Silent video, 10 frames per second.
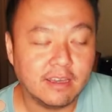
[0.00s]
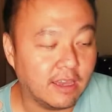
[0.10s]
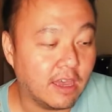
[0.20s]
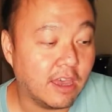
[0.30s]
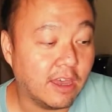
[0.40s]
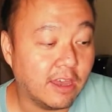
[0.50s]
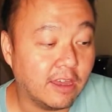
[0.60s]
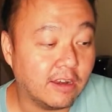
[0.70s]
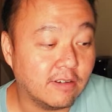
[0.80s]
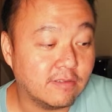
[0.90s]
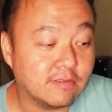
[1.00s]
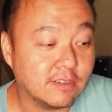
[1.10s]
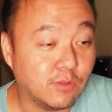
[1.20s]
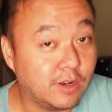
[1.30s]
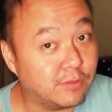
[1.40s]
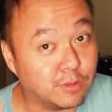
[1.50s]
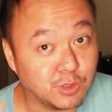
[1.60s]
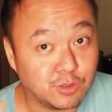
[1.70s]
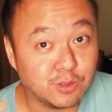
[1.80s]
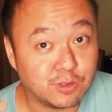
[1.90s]
and one of the
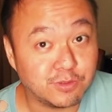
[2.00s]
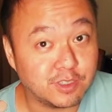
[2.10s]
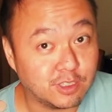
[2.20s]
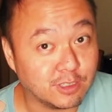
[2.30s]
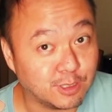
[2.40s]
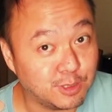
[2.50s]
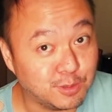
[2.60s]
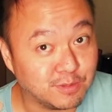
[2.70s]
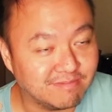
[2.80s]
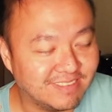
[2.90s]
most controversial too.